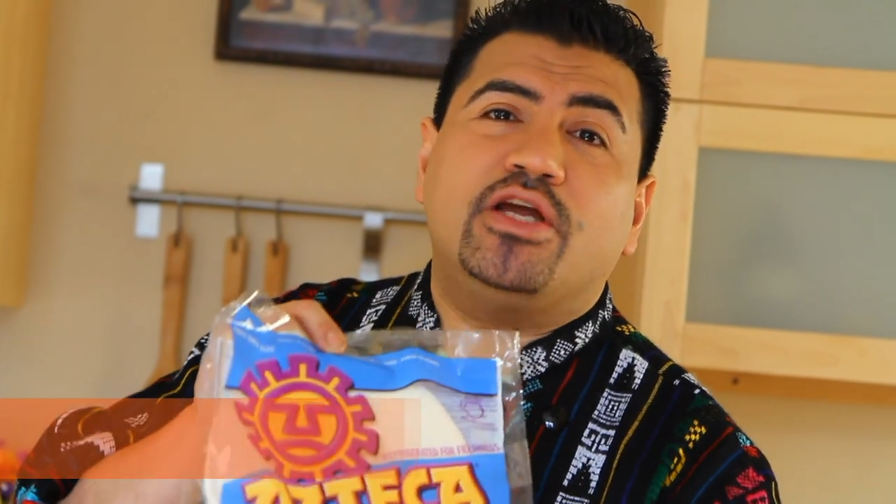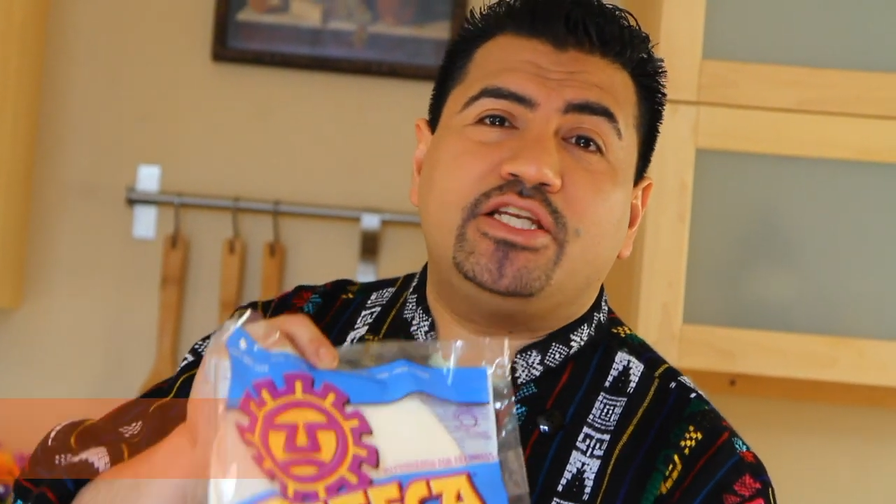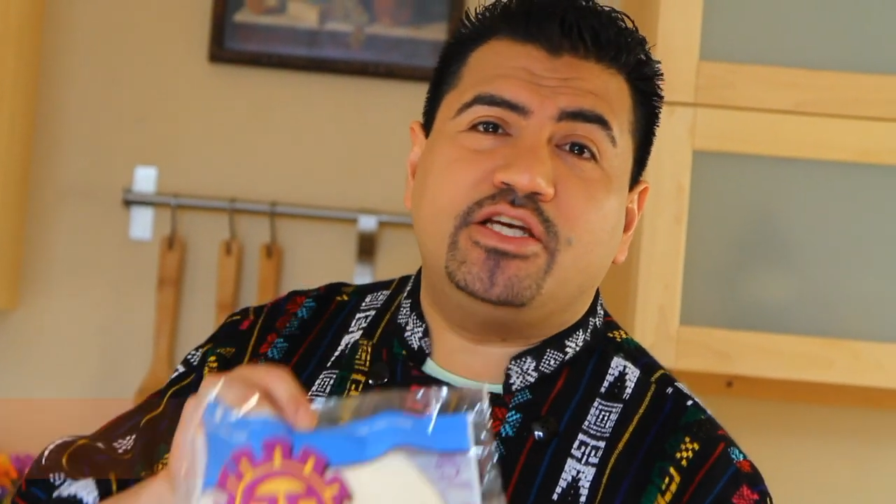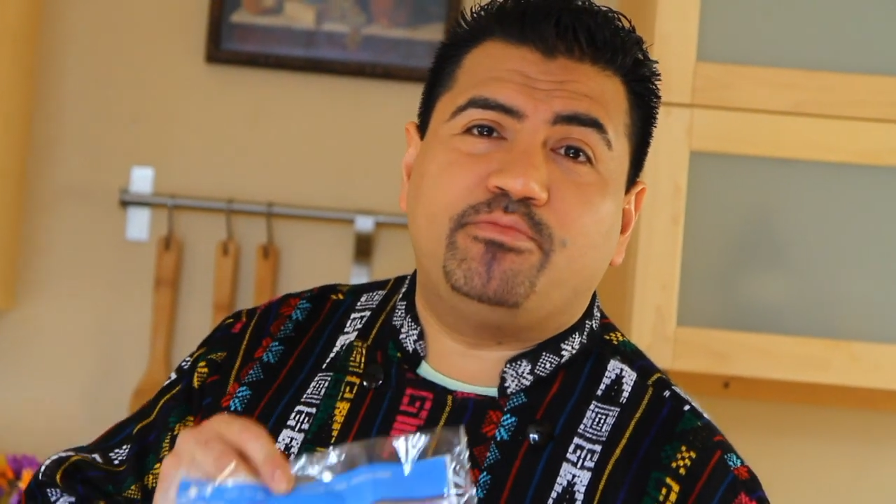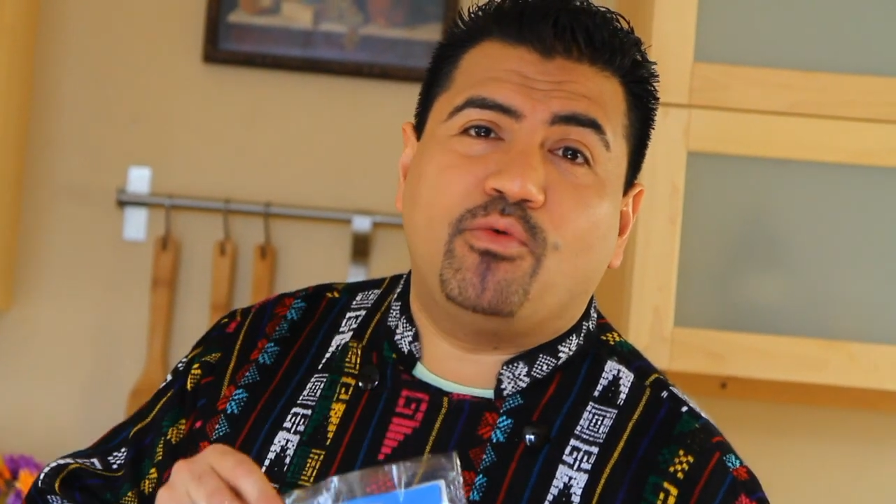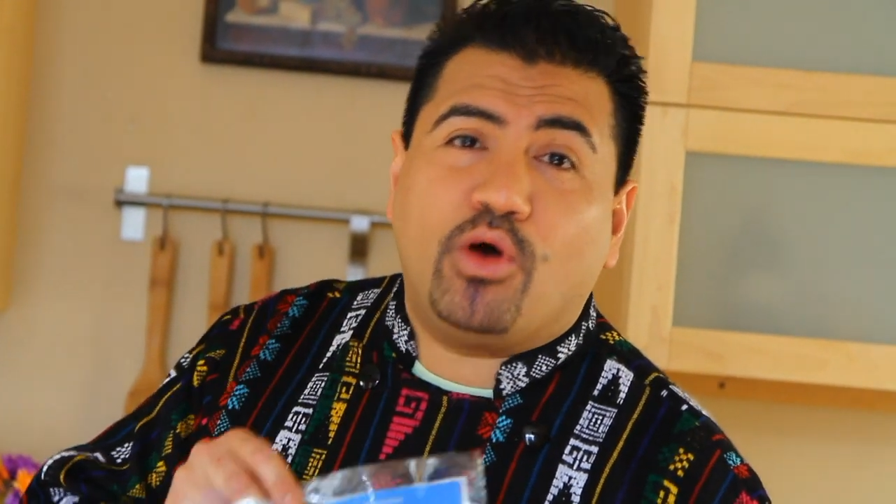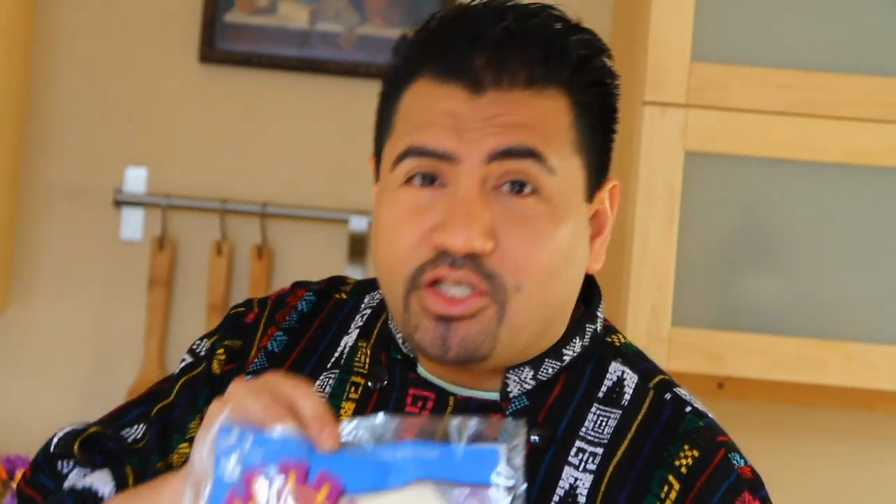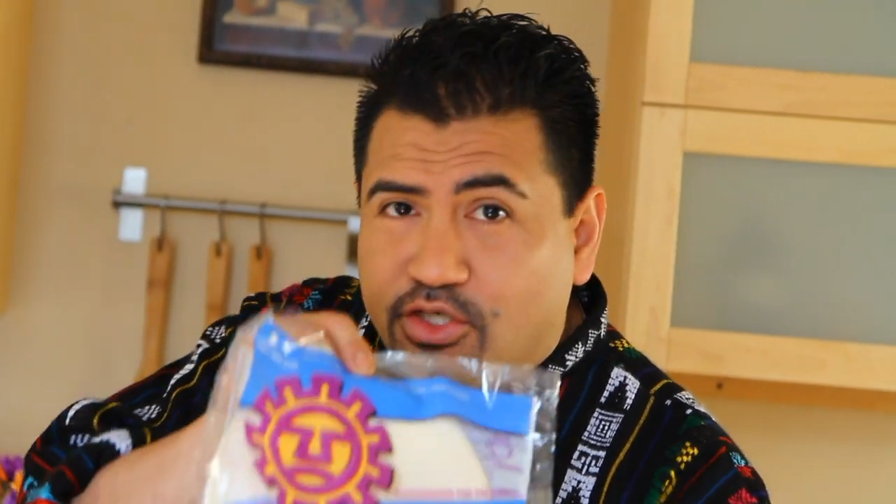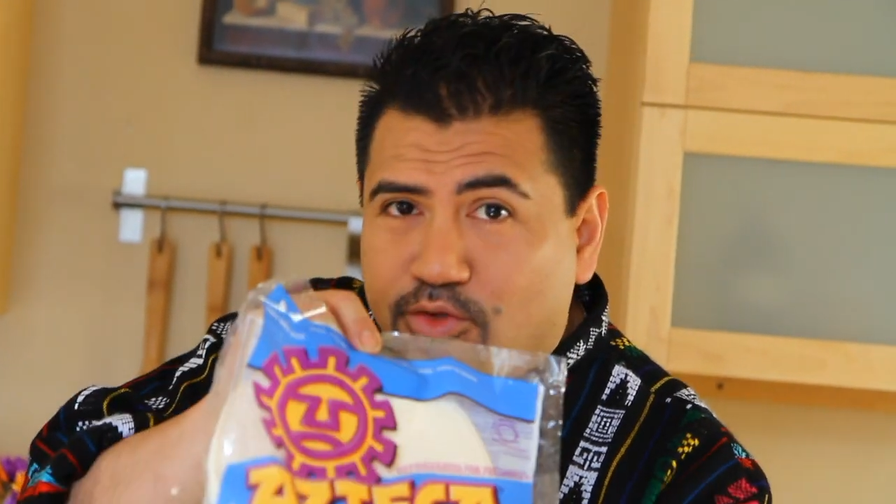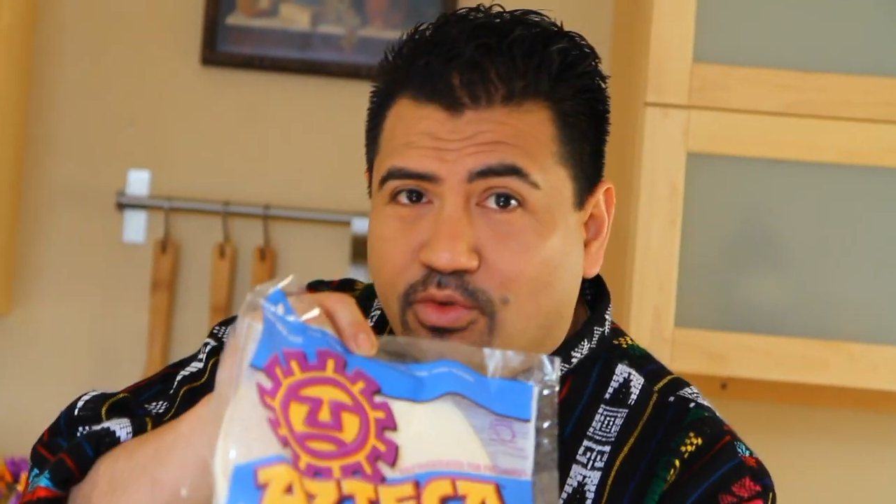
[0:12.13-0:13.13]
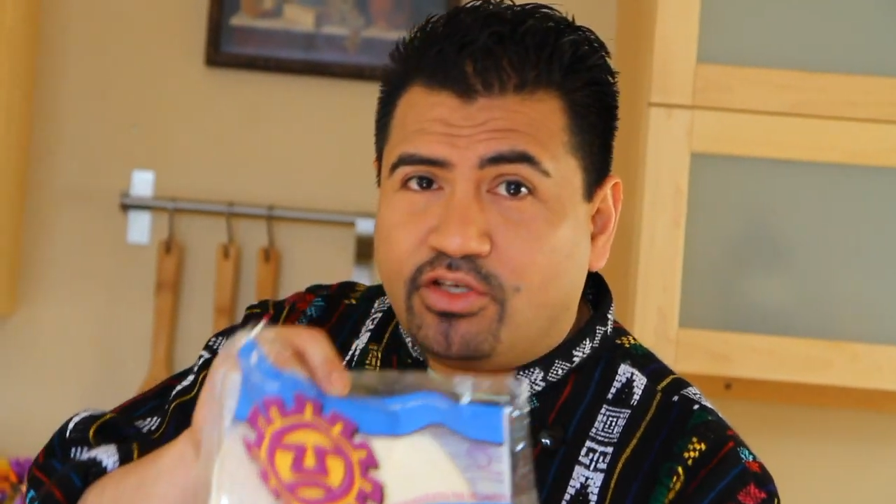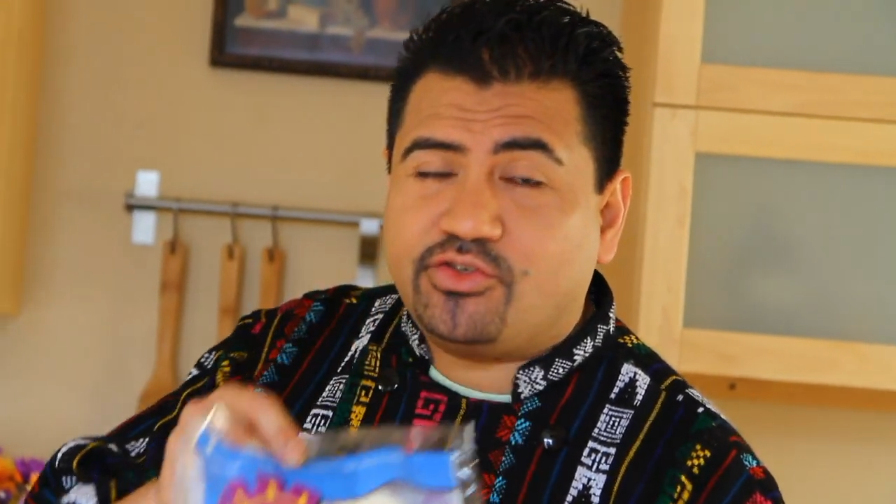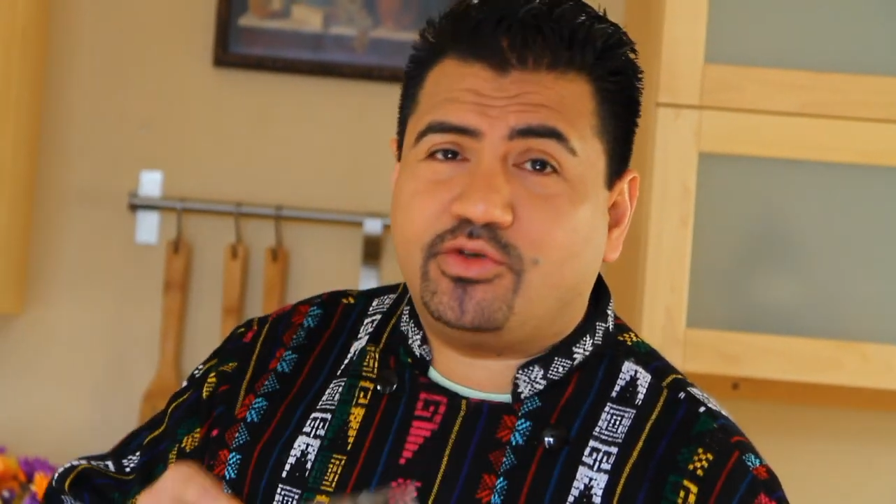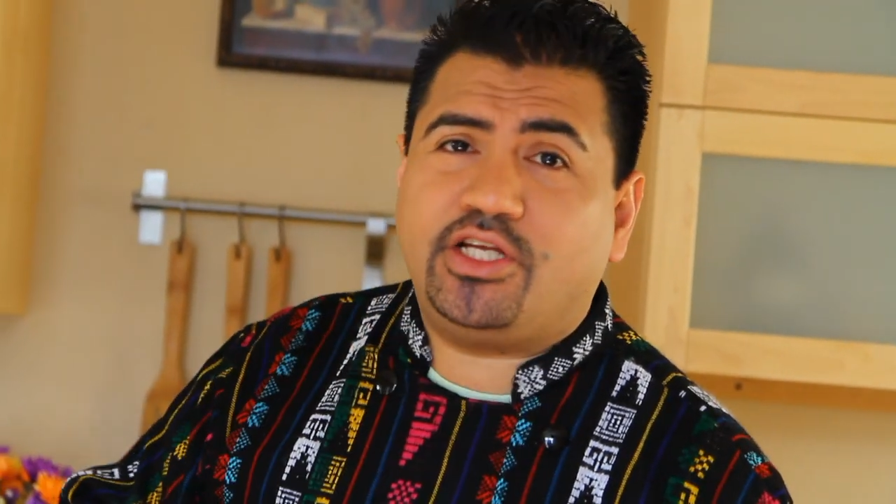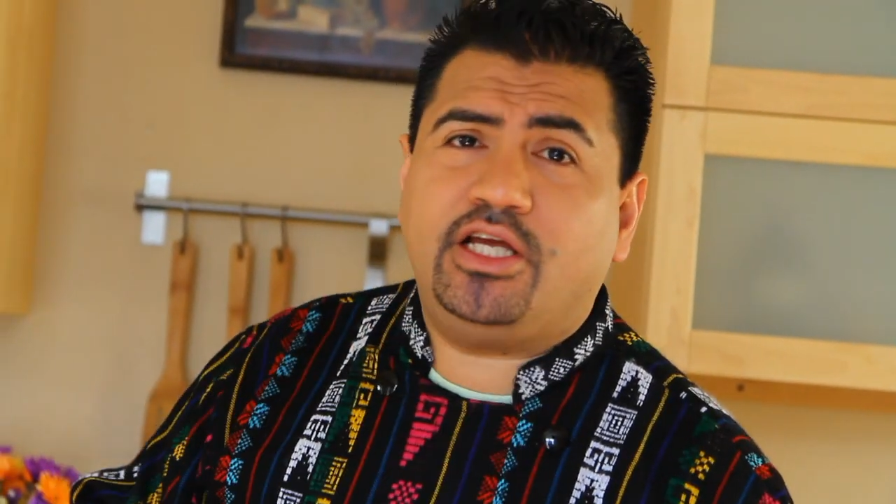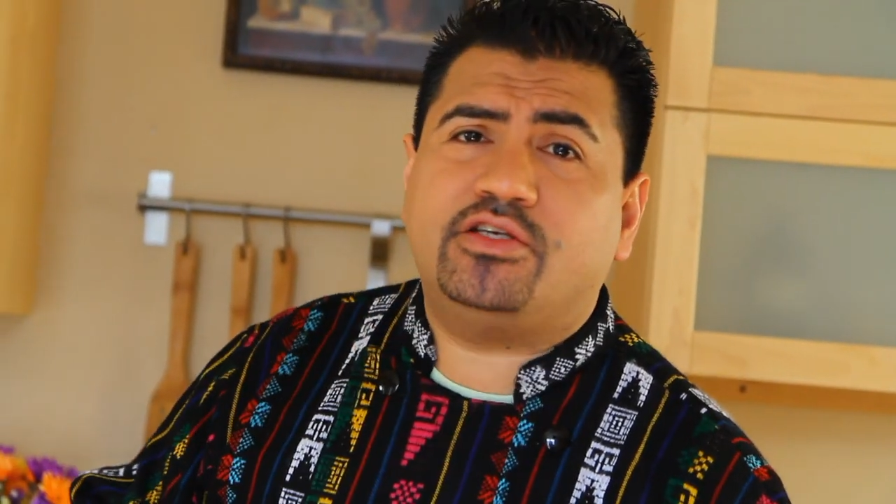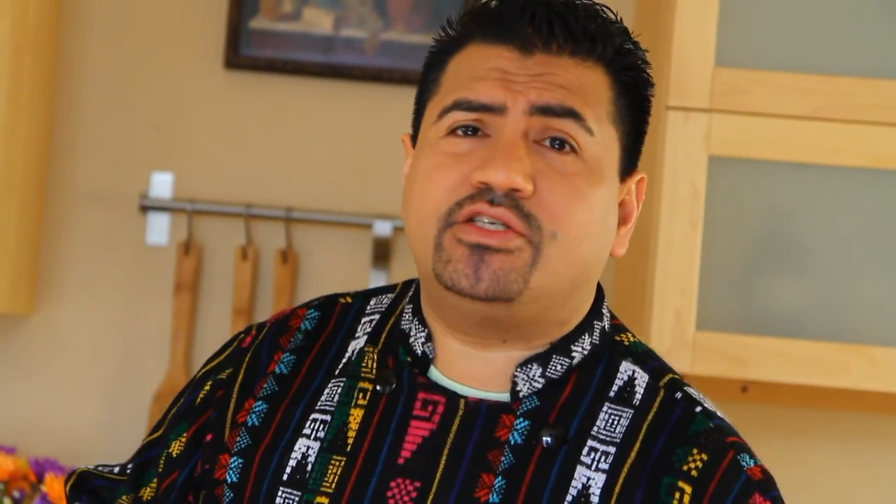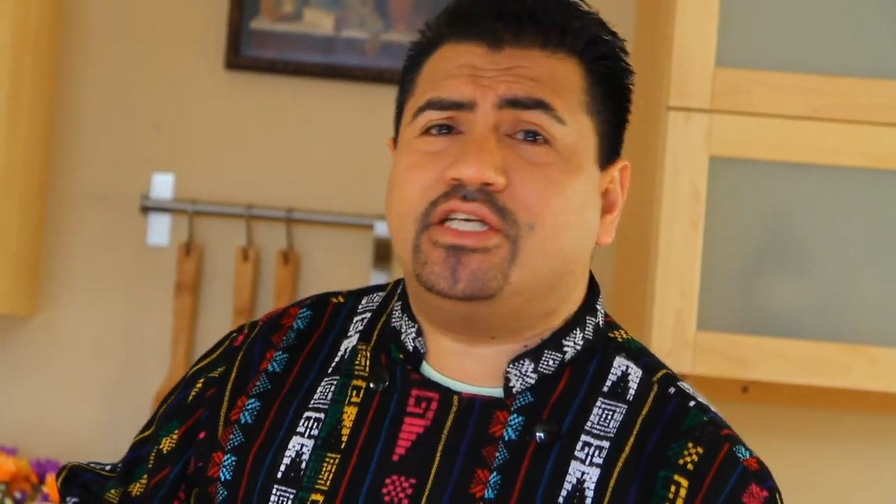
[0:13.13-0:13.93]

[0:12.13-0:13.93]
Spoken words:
great tip of what you do with the tortillas.